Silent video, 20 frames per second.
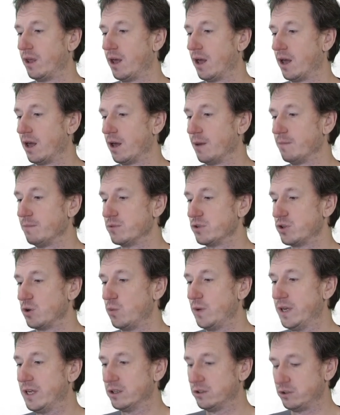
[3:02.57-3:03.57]
Um, so
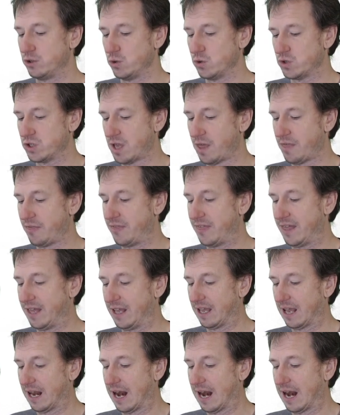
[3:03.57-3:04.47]
we could do something